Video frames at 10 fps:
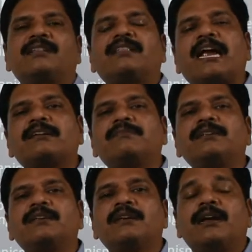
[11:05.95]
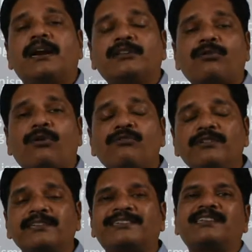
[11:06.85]
that means it is
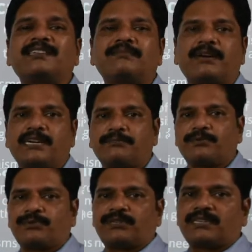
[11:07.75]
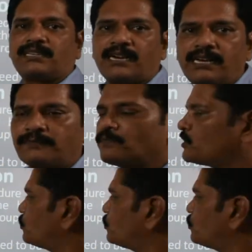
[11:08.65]
always a systematic process. Clear?